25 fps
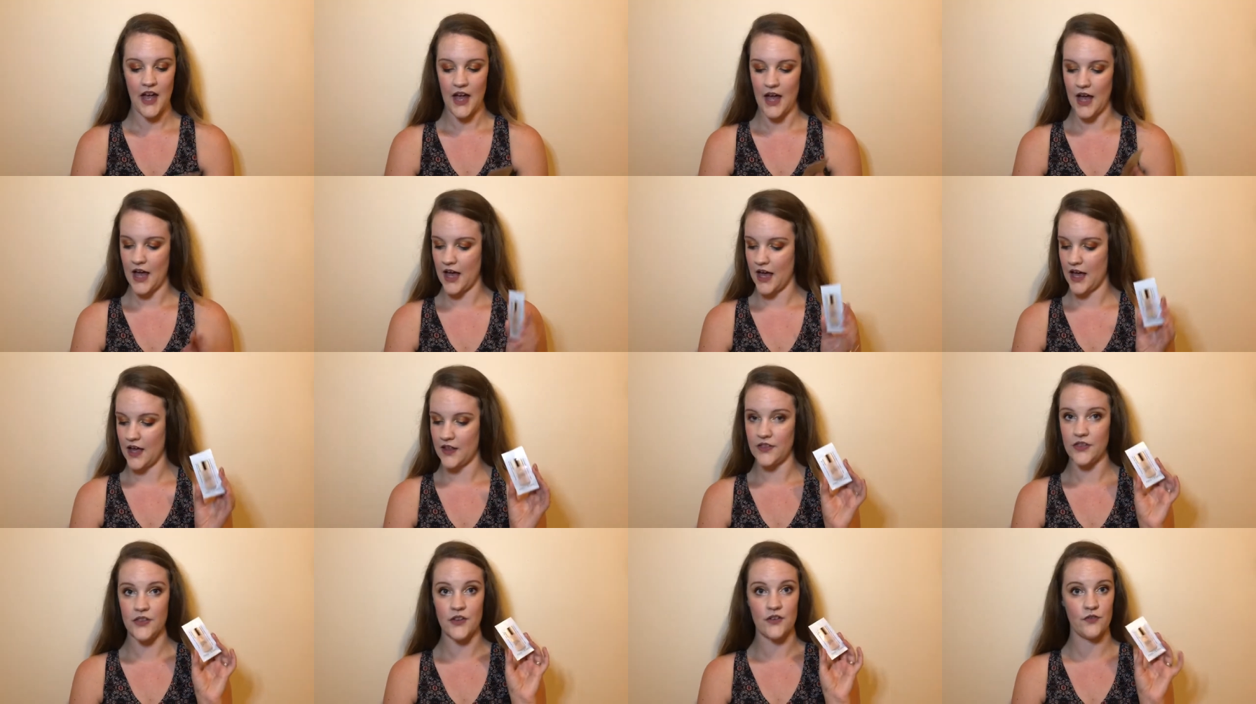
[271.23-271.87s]

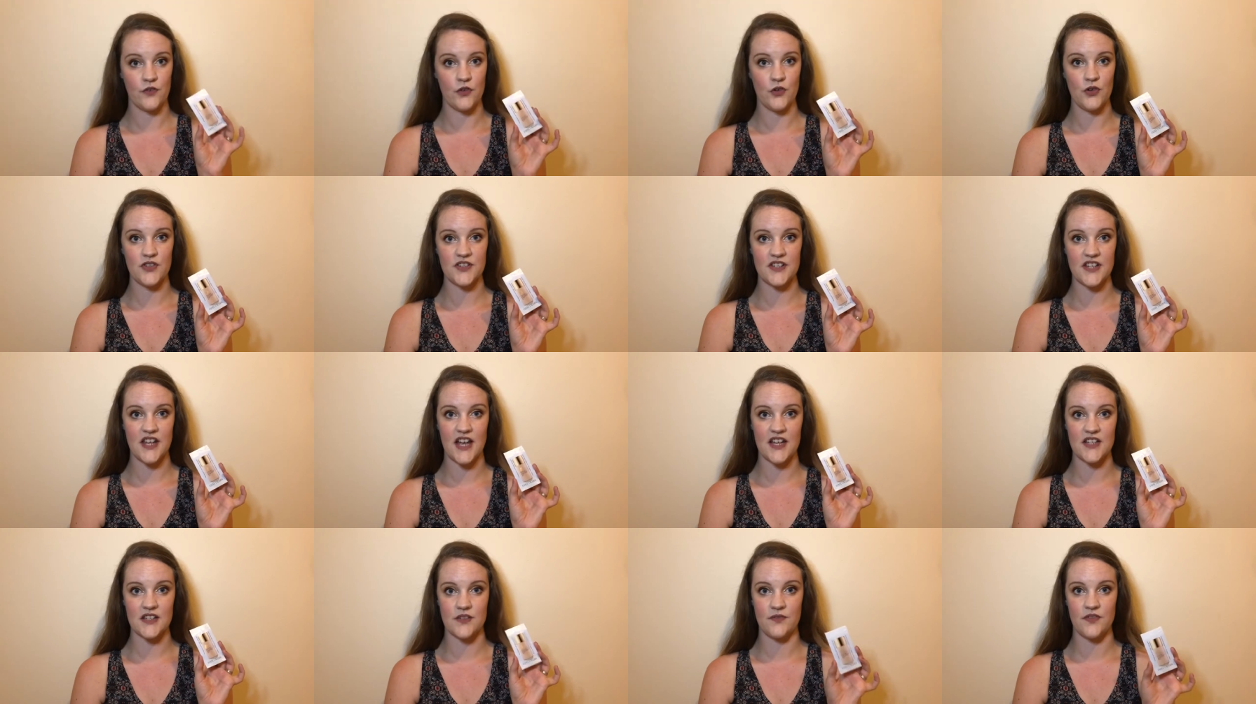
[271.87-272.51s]
And the full
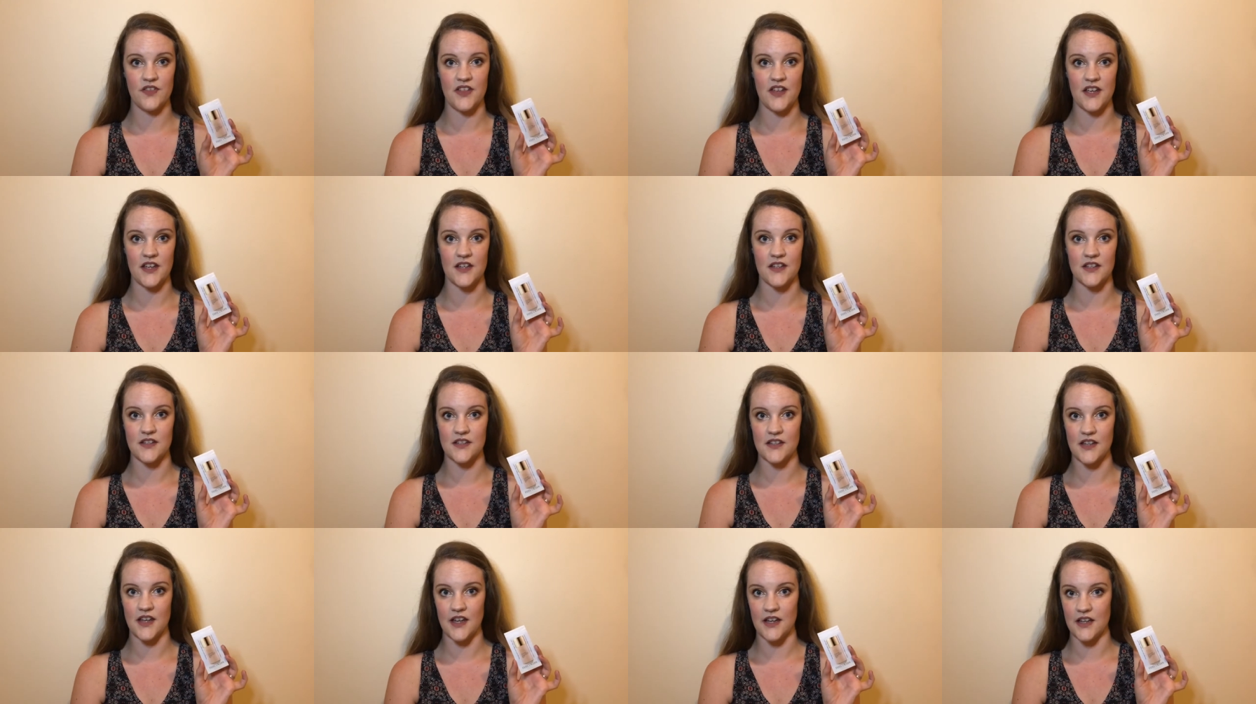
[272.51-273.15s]
size of
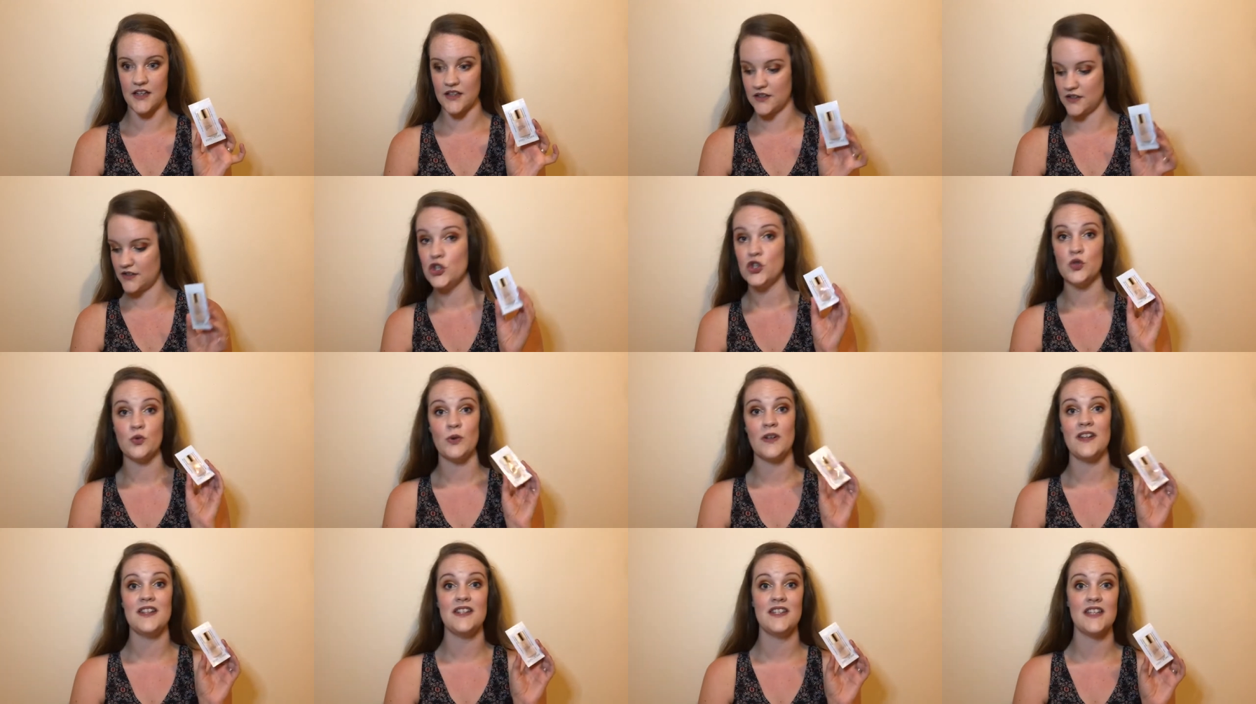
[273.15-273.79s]
this is
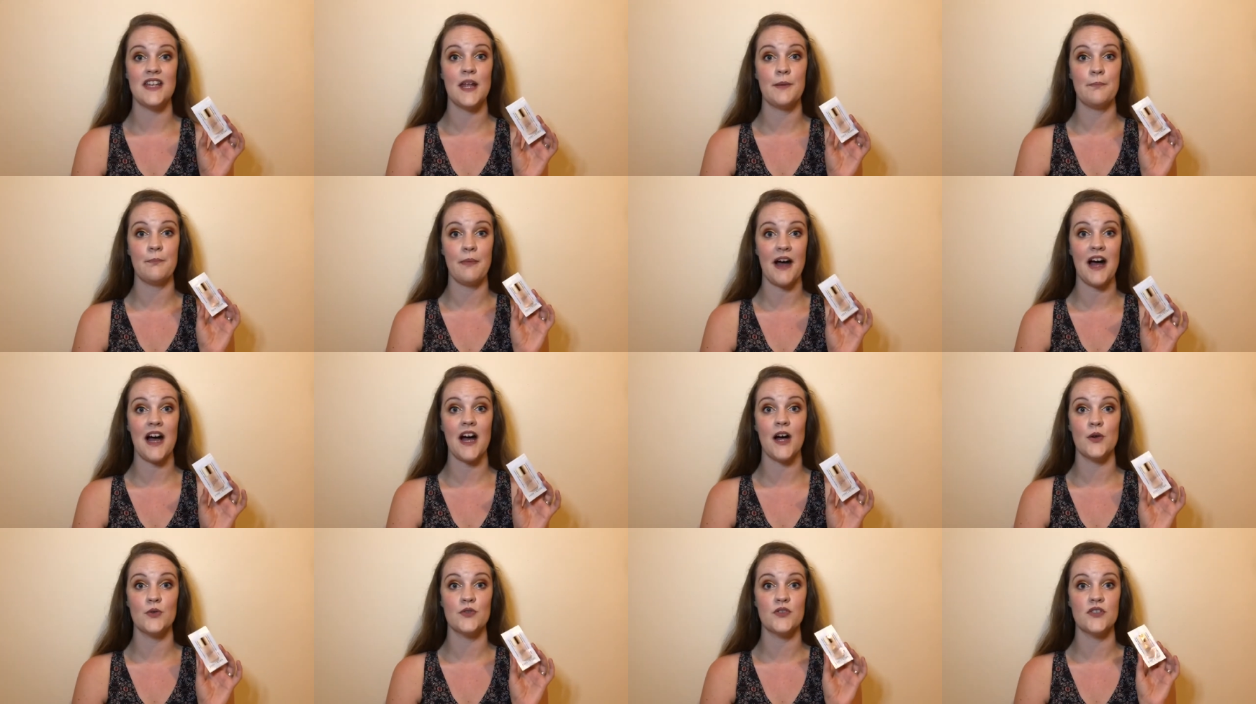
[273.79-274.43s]
twenty-eight
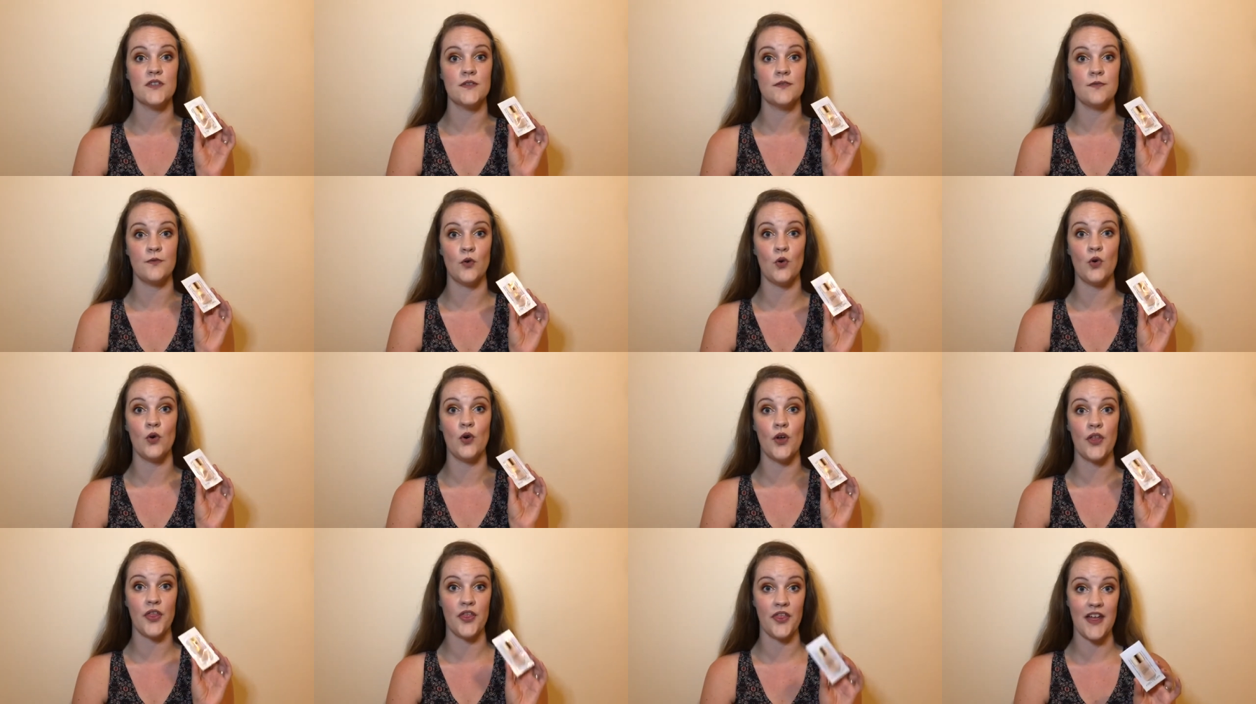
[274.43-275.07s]
pounds
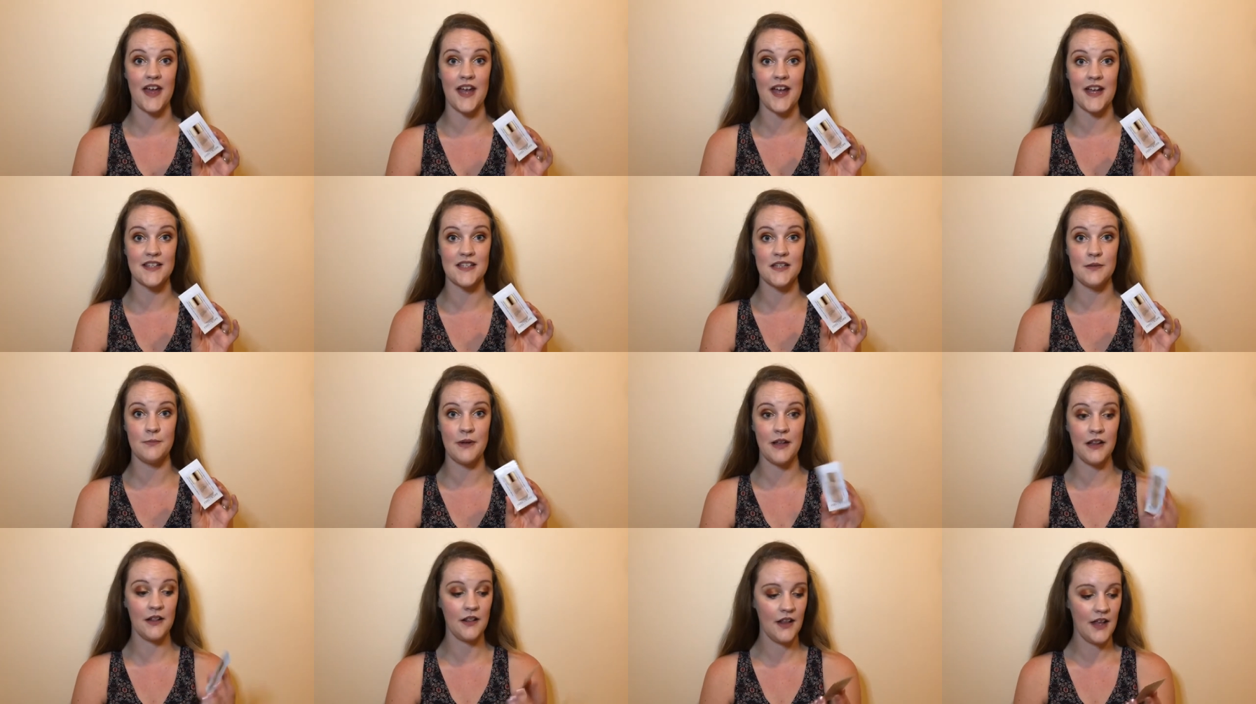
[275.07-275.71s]
for thirty
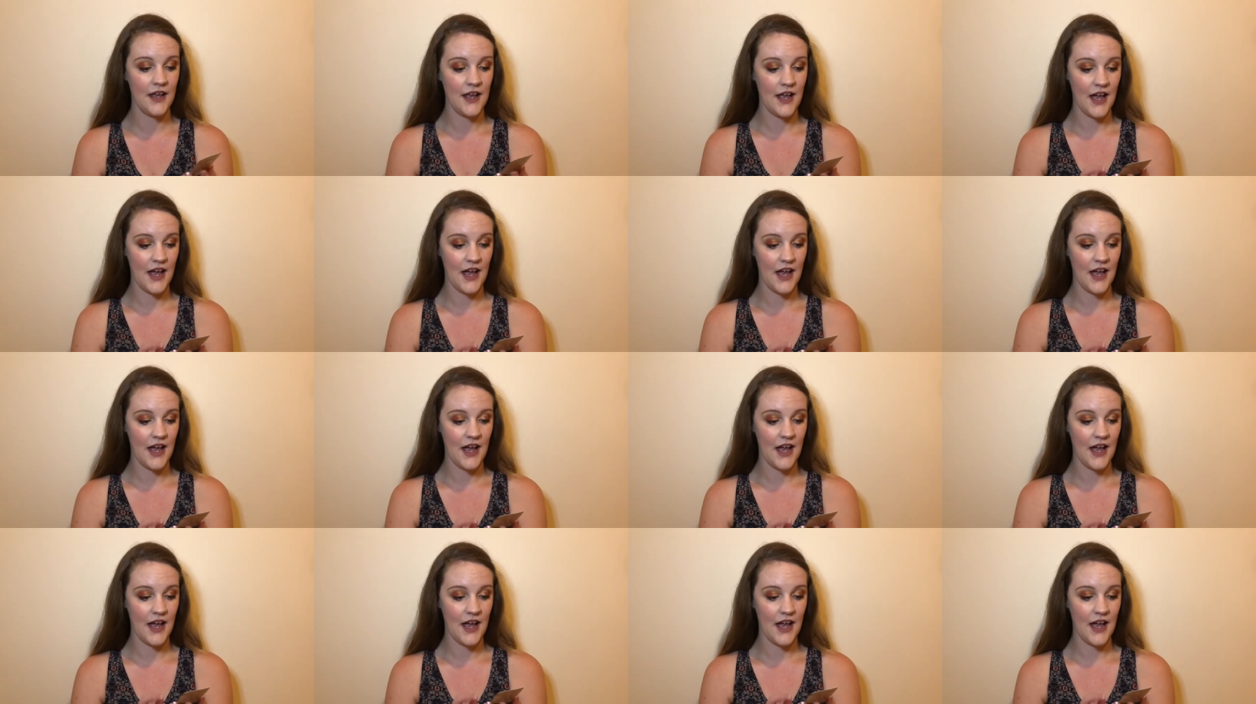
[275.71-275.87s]
mil,